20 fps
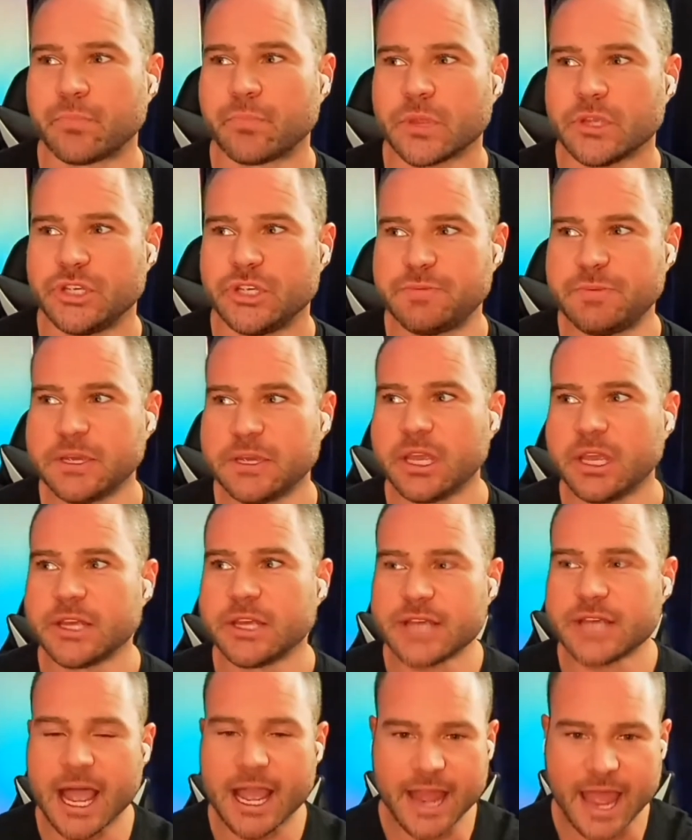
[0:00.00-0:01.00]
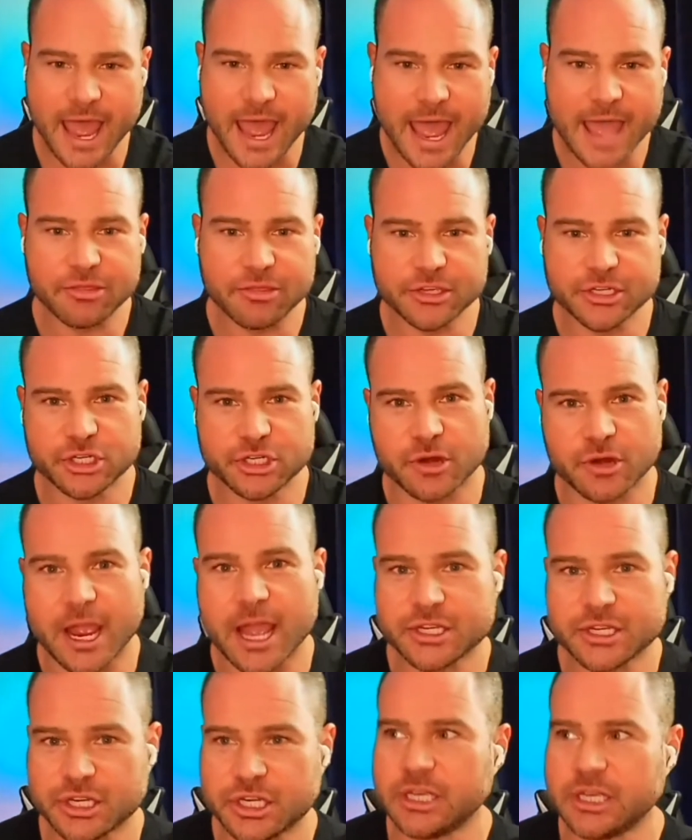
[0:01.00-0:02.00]
just because I'd had this
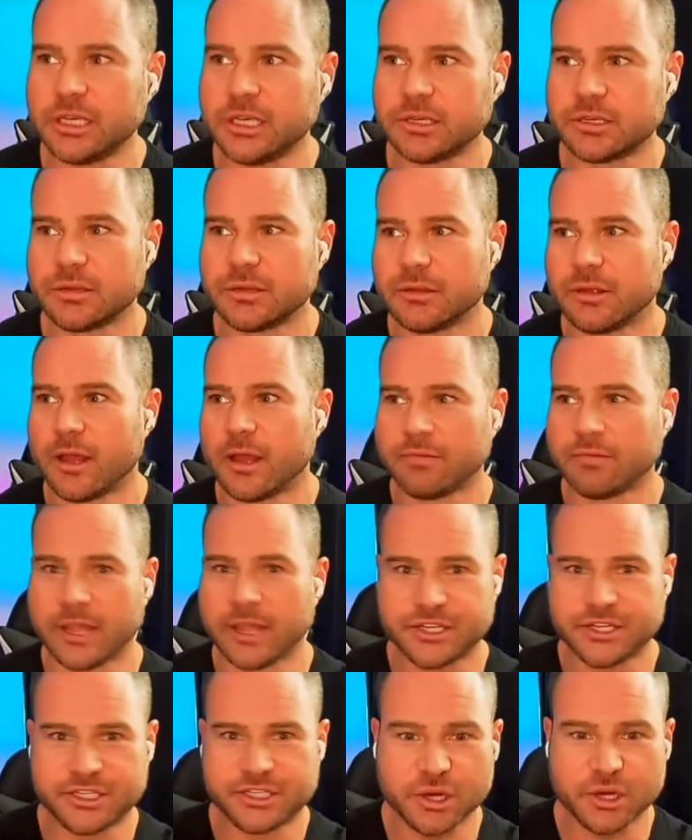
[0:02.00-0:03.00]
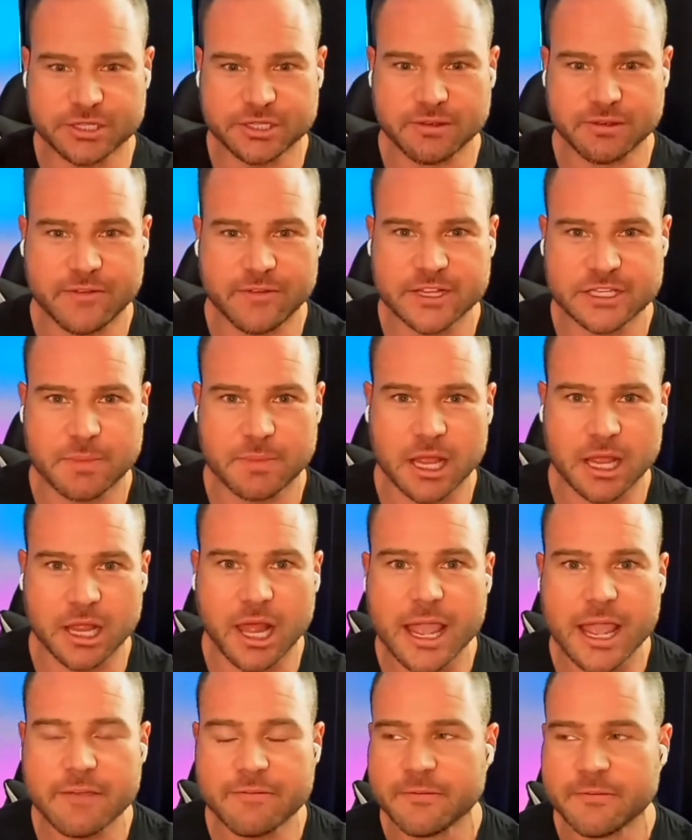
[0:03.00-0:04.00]
tragedy, like series of events in my
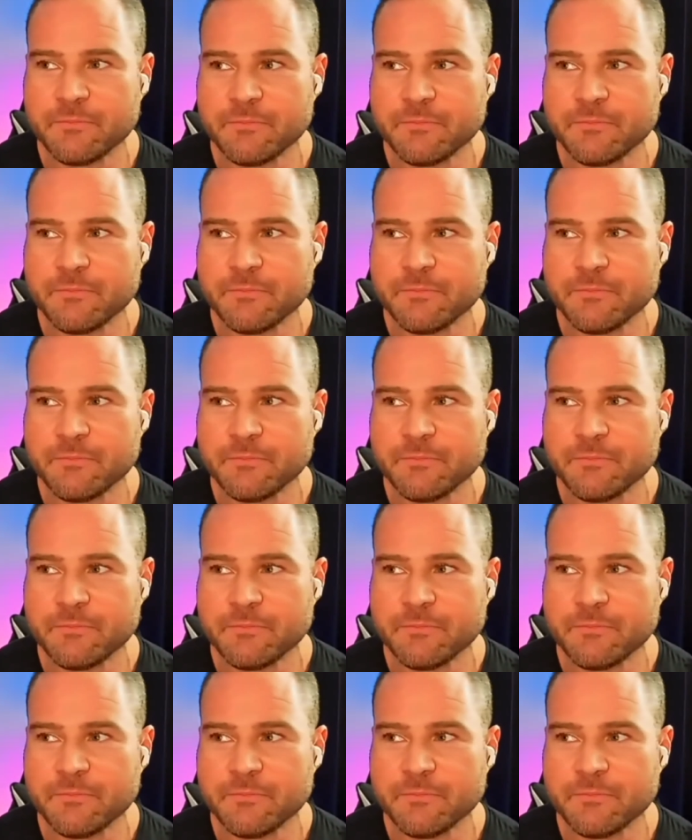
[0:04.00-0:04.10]
life,